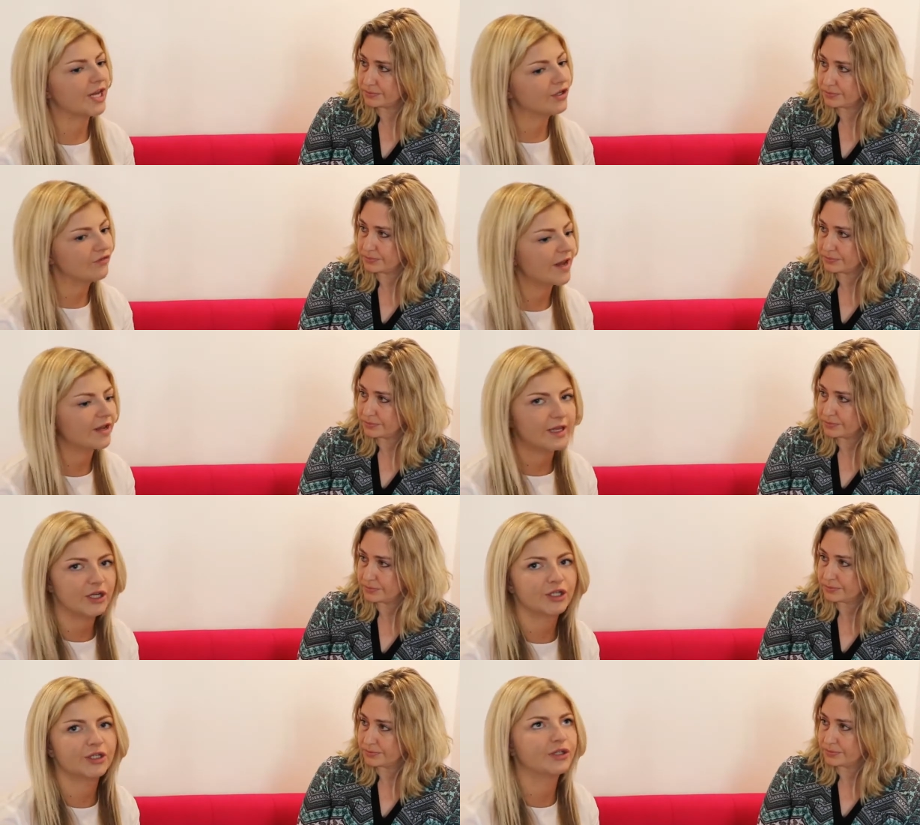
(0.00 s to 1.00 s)
Speaker 1: change in
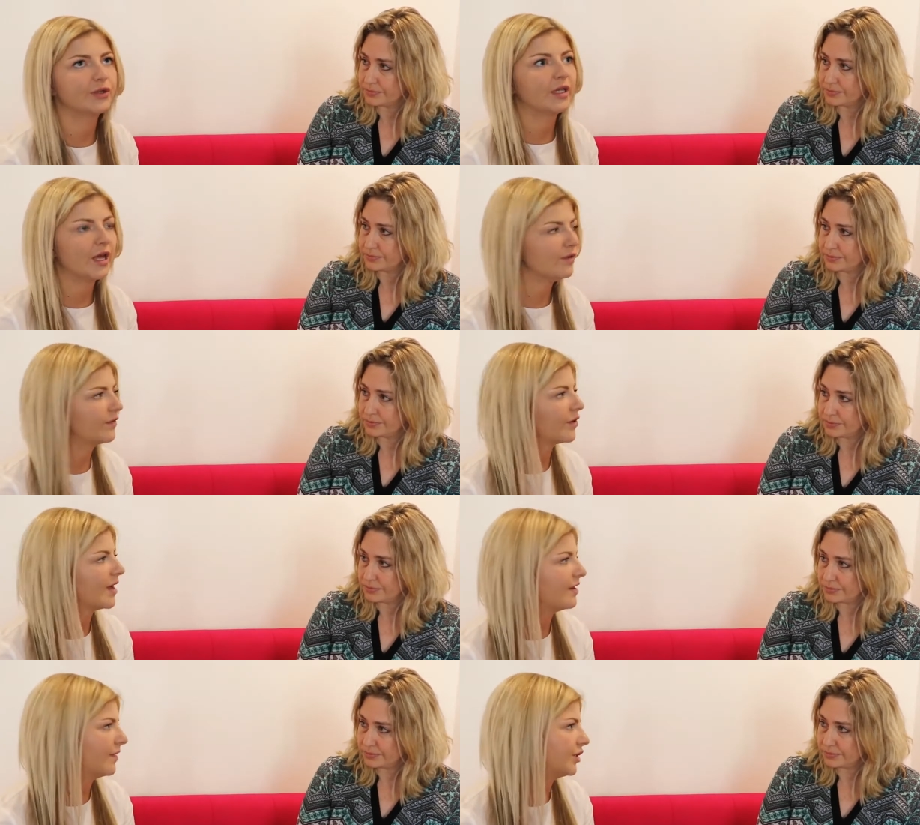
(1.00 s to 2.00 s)
regulation to allow for
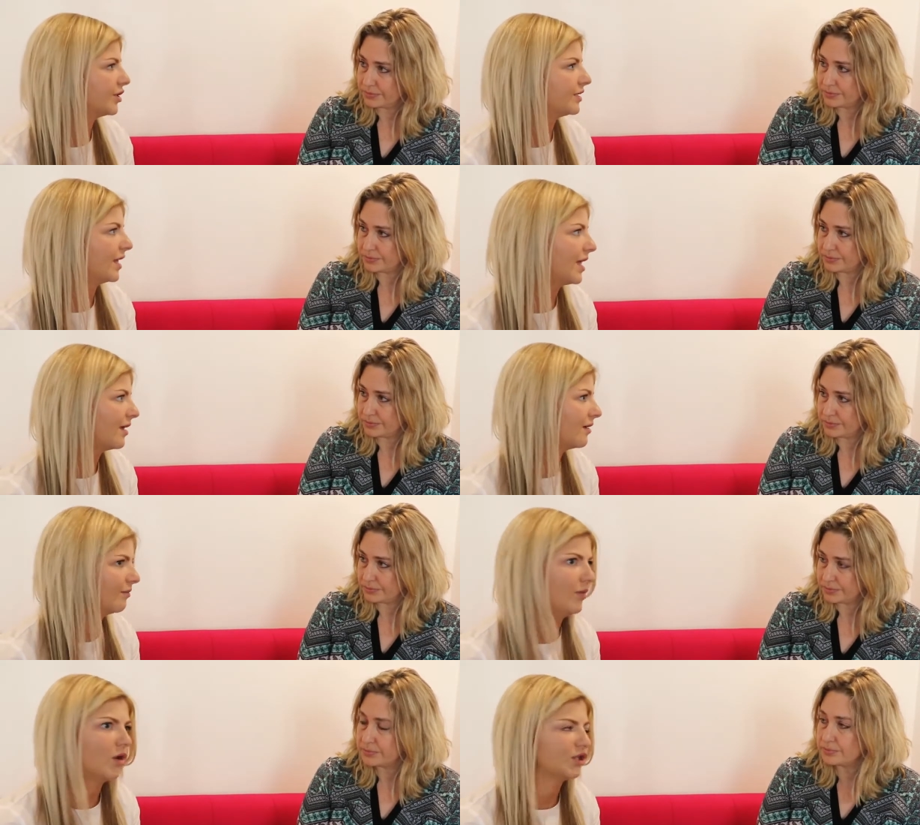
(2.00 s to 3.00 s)
innovations like
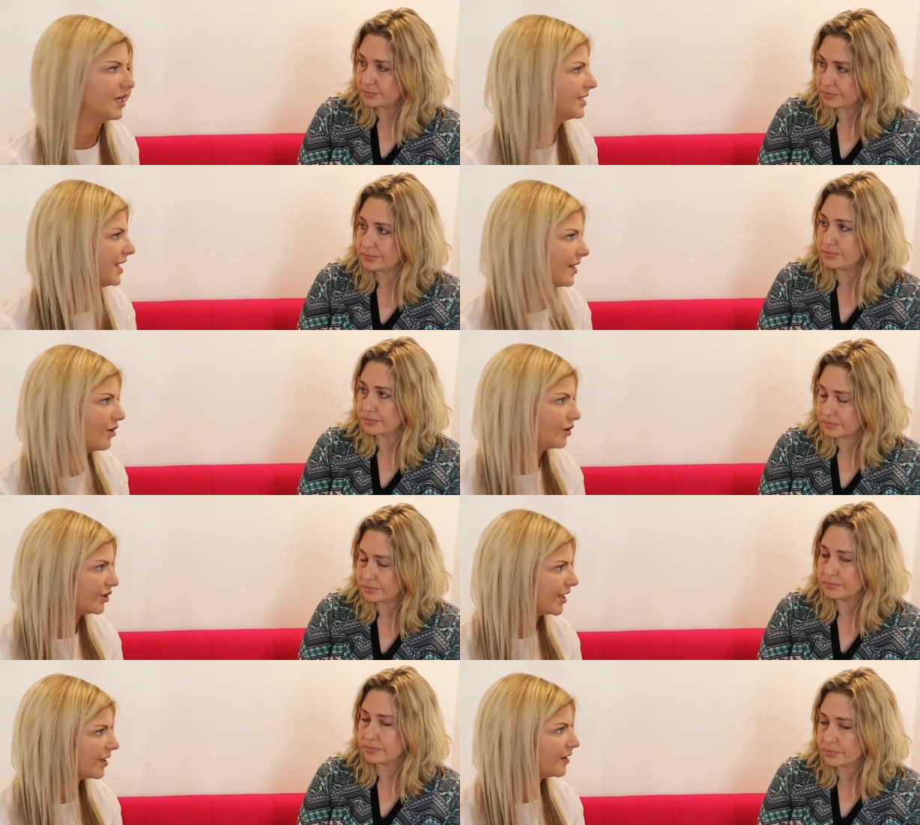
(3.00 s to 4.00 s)
blockchain
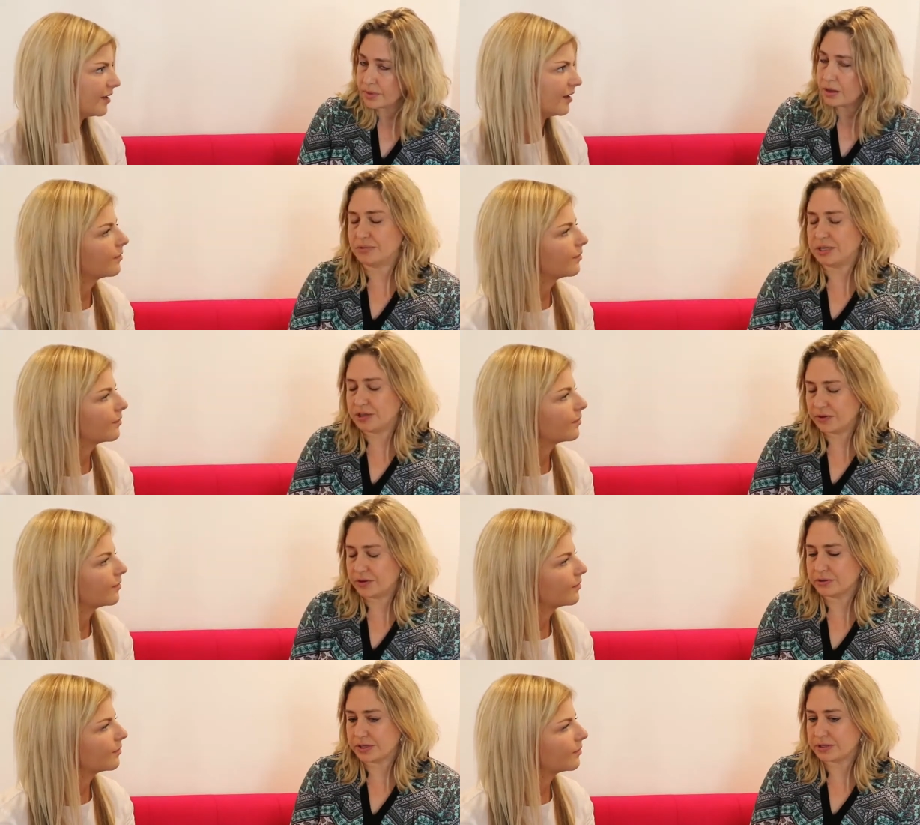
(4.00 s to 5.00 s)
technology? The
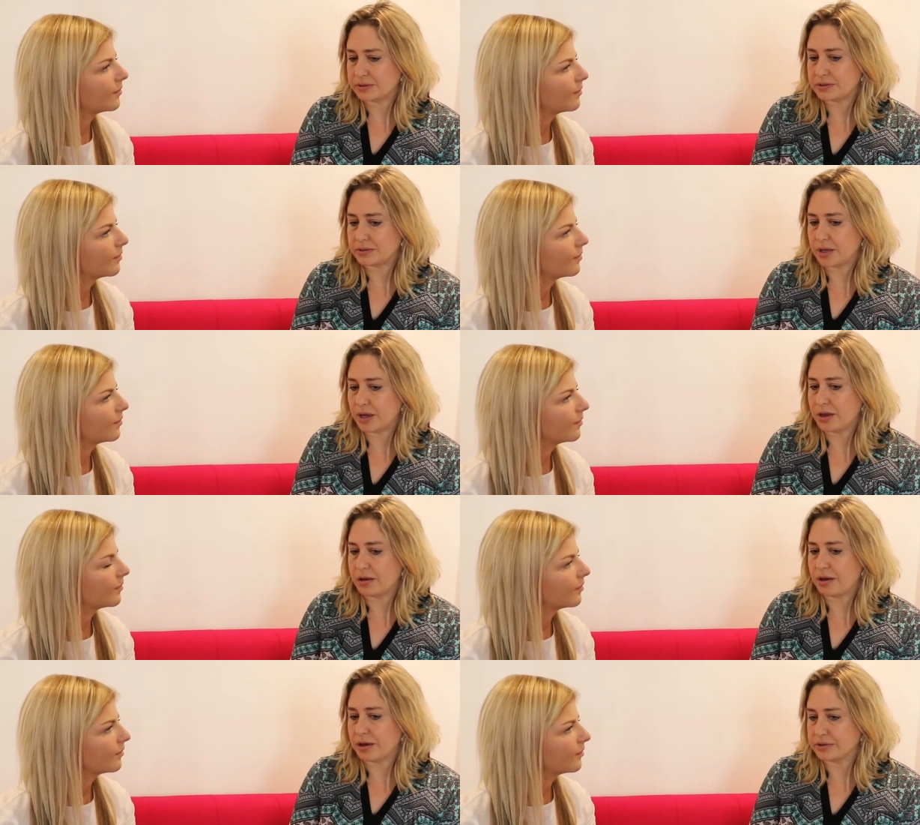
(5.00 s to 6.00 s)
difficulties
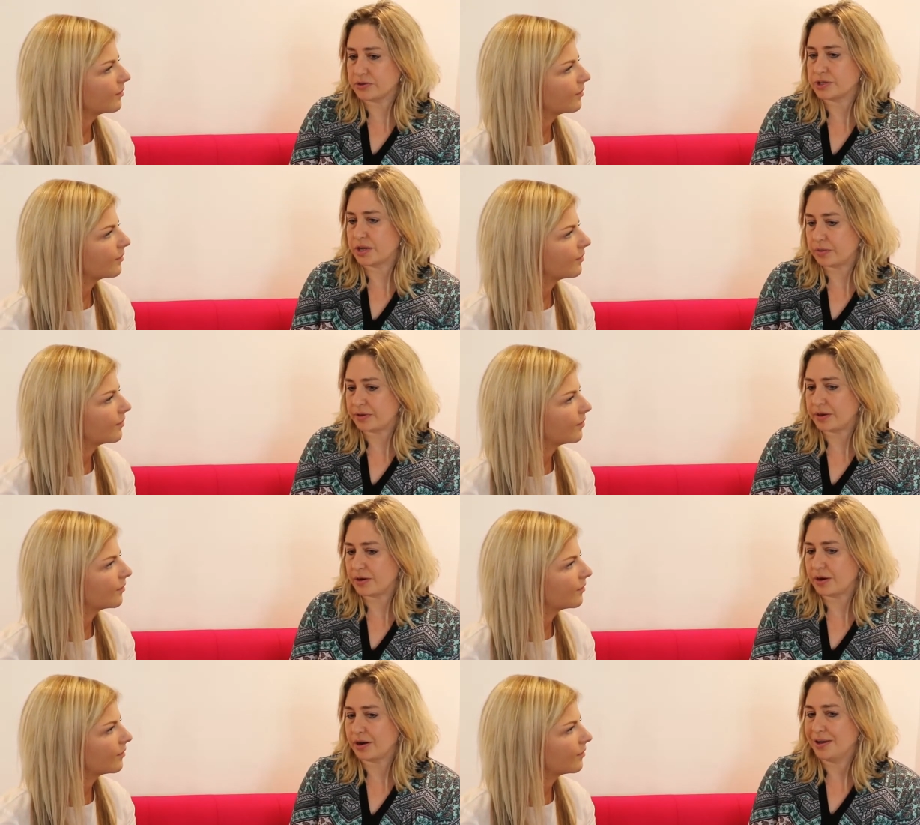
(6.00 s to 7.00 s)
Speaker 2: associated with it
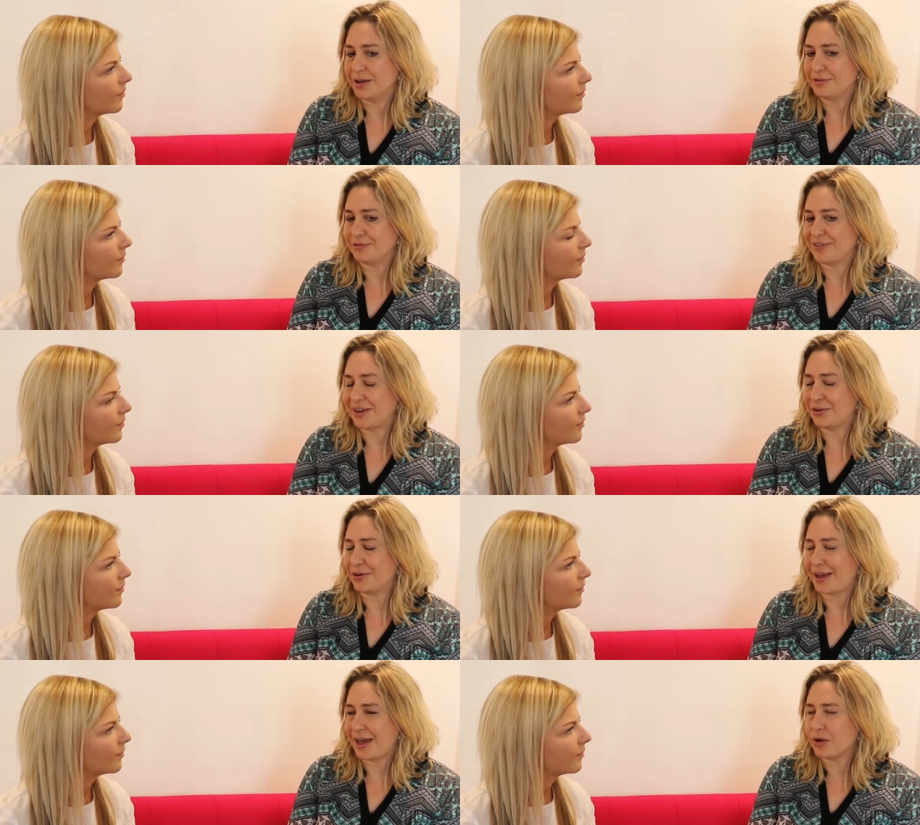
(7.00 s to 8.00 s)
are
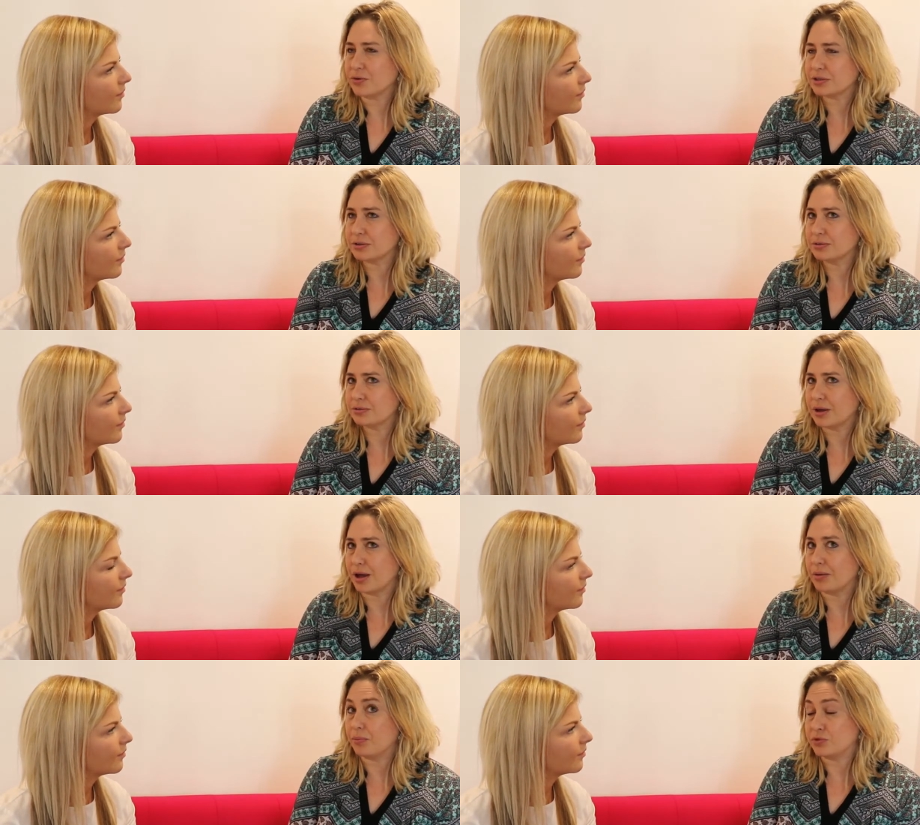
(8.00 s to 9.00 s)
figuring out
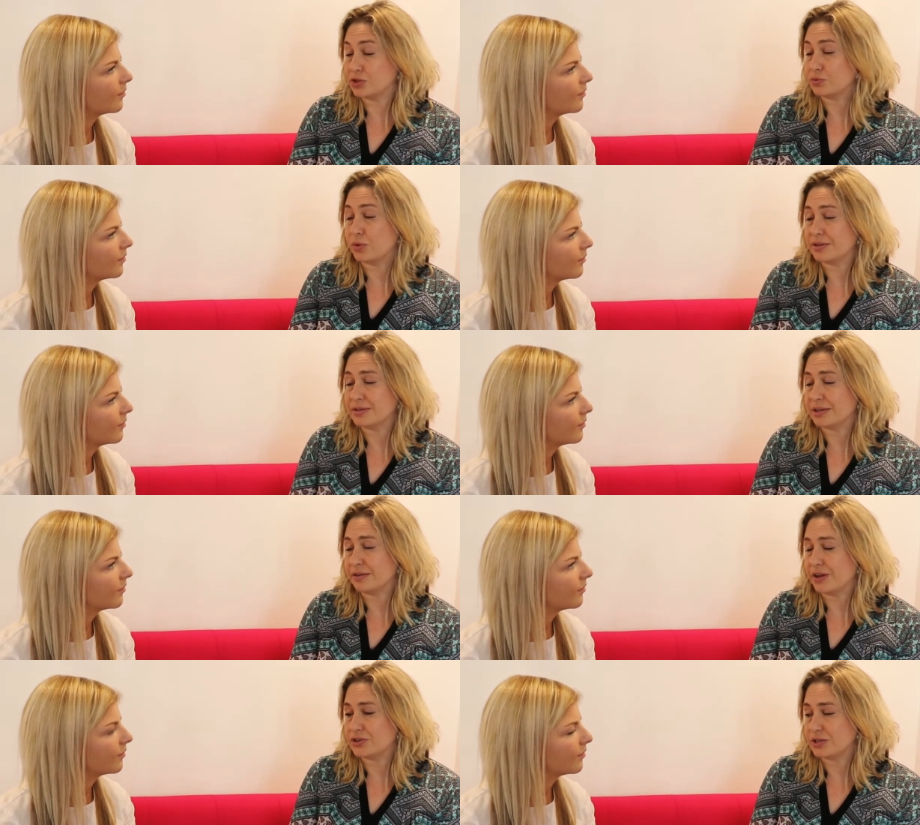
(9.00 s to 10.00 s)
um, just what this
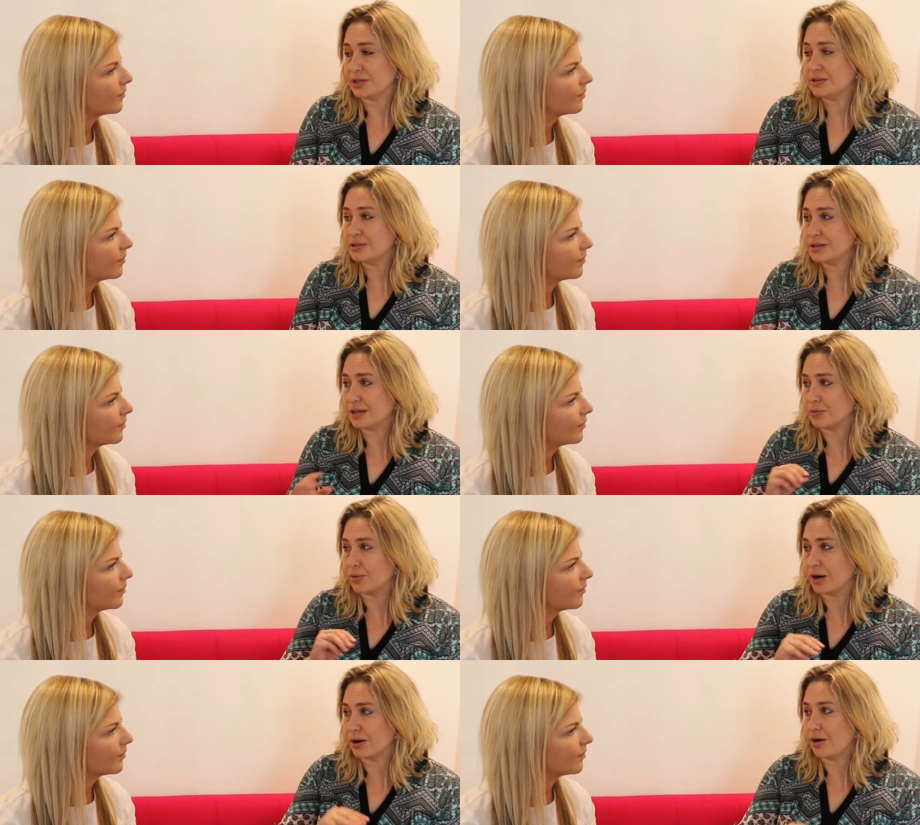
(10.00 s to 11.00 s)
innovation is and
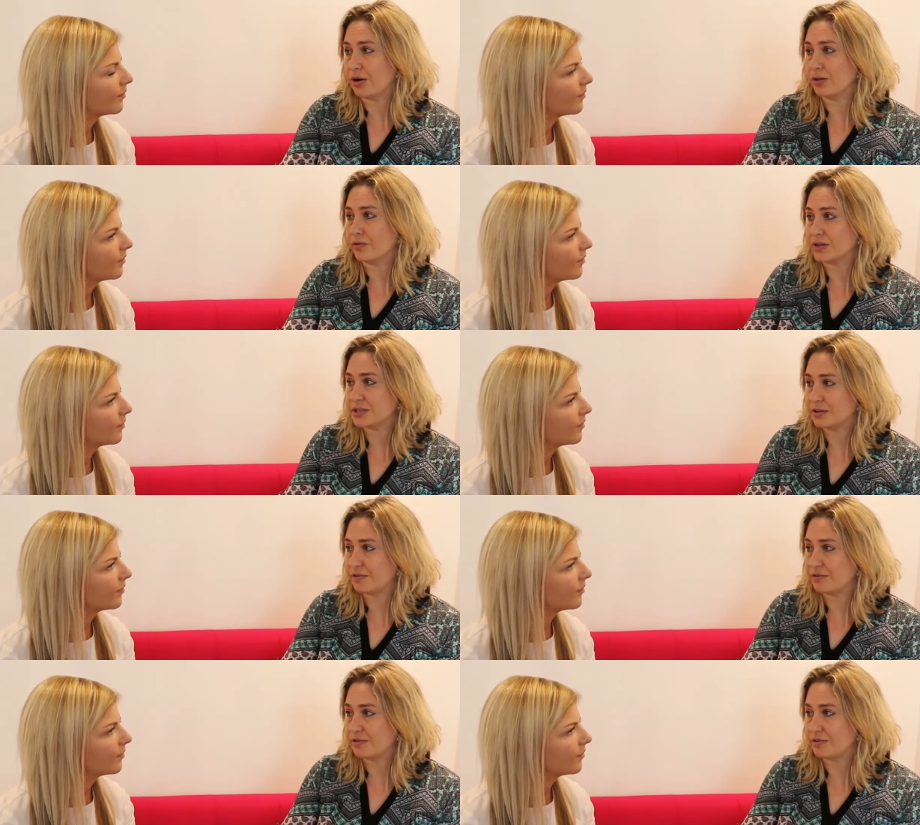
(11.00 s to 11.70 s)
where all of its